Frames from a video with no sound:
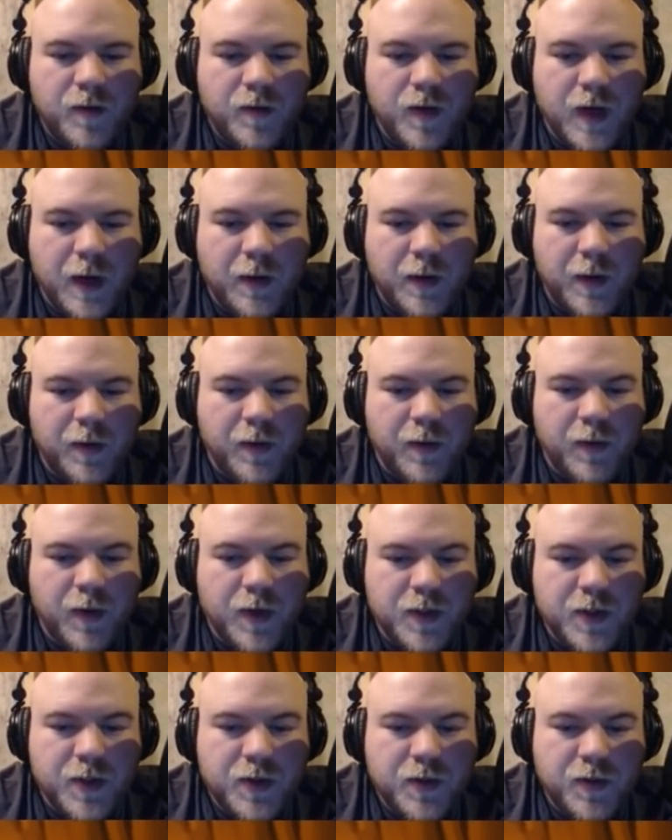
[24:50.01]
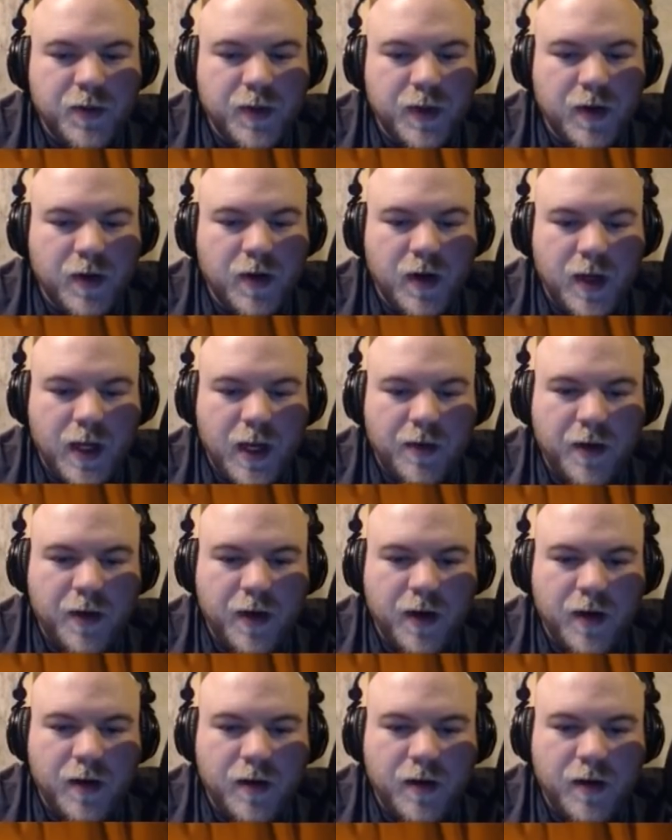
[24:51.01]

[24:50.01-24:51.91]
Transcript: forgot we only run 2 and they're already out here.